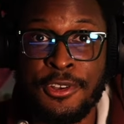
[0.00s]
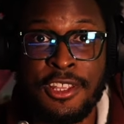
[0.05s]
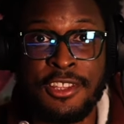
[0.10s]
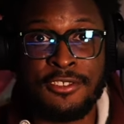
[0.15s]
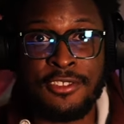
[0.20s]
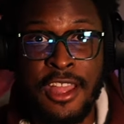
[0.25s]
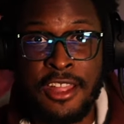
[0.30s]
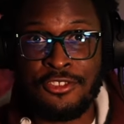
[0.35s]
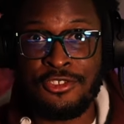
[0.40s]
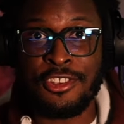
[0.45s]
He's
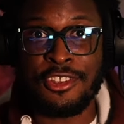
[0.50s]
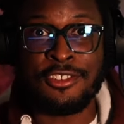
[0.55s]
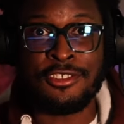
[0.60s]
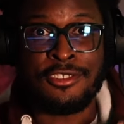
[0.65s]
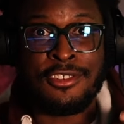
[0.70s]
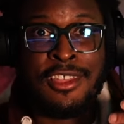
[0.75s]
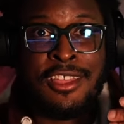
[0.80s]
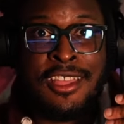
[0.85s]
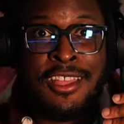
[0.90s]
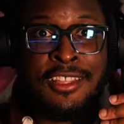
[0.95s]
not
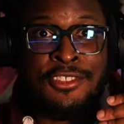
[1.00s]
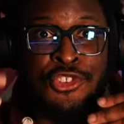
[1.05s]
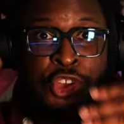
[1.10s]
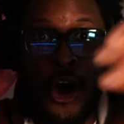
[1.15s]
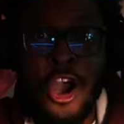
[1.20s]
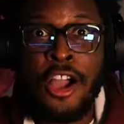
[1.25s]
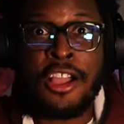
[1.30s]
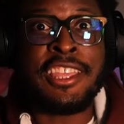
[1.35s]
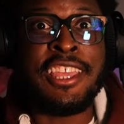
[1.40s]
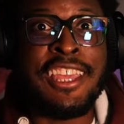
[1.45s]
just
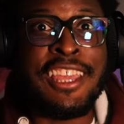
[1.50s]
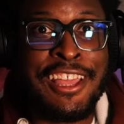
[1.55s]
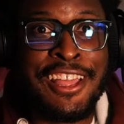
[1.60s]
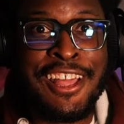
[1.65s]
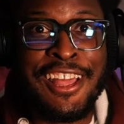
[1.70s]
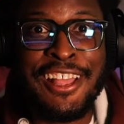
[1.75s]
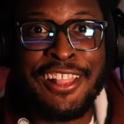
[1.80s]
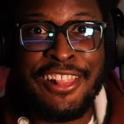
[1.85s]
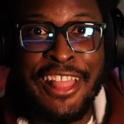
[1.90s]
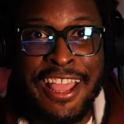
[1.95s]

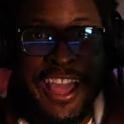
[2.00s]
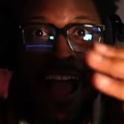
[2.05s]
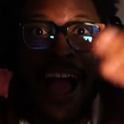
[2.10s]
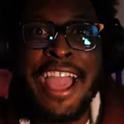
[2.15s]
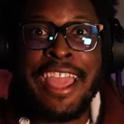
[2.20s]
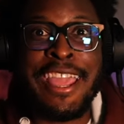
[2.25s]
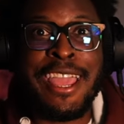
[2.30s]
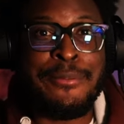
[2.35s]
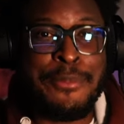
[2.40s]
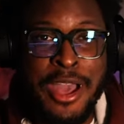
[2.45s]
talking like I
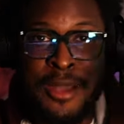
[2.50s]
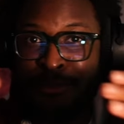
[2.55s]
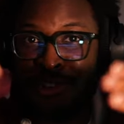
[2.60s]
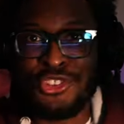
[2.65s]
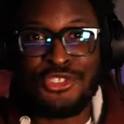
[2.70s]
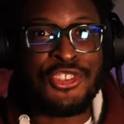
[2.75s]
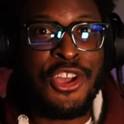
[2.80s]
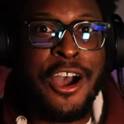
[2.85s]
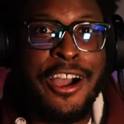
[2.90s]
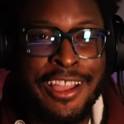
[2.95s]
am. I'm
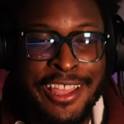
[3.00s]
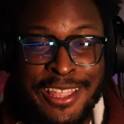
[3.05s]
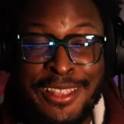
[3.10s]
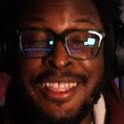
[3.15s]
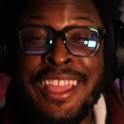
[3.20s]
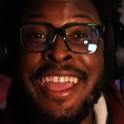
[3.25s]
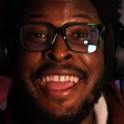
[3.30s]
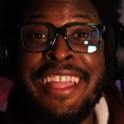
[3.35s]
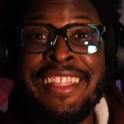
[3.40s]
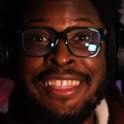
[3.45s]
just talking.